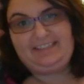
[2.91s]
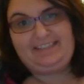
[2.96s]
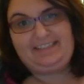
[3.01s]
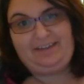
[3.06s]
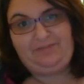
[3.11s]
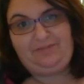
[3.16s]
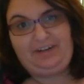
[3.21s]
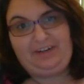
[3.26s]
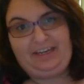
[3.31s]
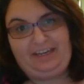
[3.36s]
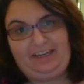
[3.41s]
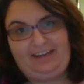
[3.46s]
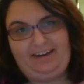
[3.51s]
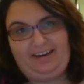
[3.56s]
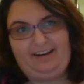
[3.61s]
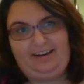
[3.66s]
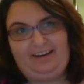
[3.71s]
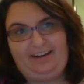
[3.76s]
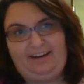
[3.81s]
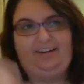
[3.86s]
Stephanie
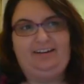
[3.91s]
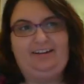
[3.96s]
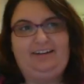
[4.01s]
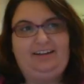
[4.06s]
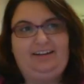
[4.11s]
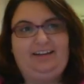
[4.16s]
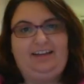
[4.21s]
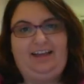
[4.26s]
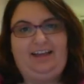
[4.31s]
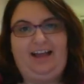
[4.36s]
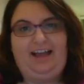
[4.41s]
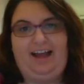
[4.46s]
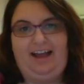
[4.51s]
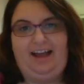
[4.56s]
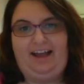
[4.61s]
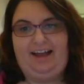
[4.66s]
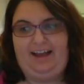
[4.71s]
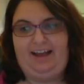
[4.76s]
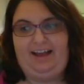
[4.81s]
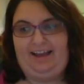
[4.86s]
here.
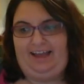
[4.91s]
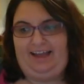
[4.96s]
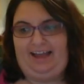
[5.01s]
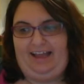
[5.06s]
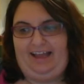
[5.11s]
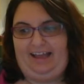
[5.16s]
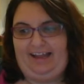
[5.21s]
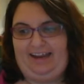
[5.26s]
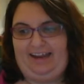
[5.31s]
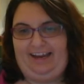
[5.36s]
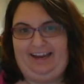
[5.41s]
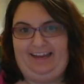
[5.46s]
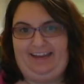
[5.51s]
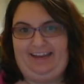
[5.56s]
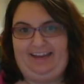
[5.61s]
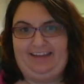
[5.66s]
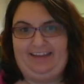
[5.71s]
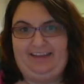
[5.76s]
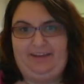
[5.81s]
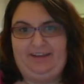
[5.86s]
I
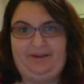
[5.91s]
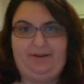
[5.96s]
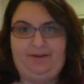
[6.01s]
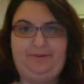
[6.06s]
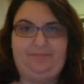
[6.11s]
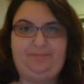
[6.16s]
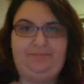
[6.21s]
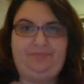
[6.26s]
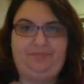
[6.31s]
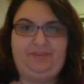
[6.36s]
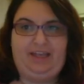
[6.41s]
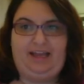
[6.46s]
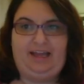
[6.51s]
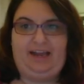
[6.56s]
am